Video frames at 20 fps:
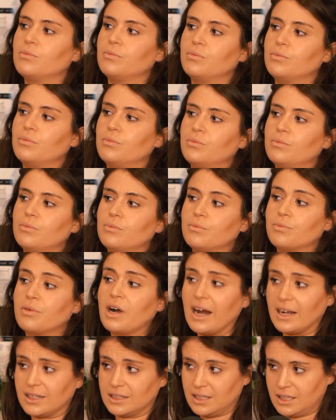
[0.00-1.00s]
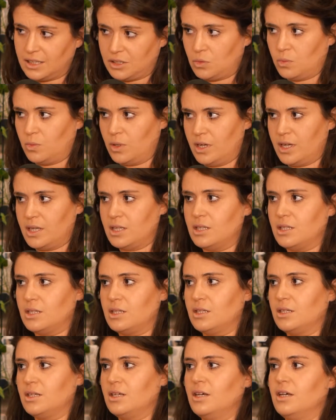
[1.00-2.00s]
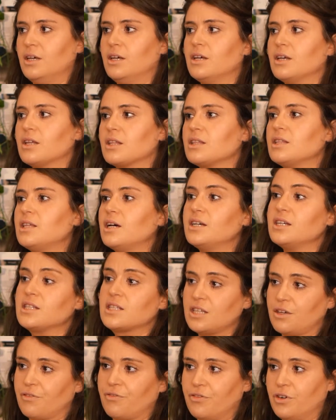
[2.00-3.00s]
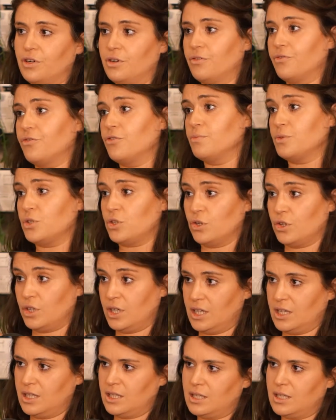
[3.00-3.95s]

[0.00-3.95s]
practice-wise that are different from Sunnis.